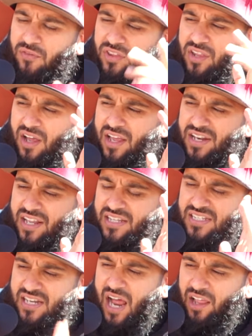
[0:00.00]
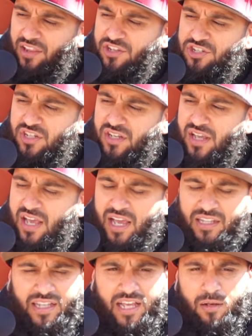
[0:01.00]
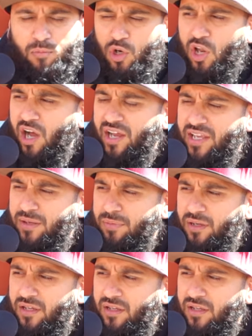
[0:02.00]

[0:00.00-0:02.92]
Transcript: of Allah and His knowledge and the ilm al-ghayb.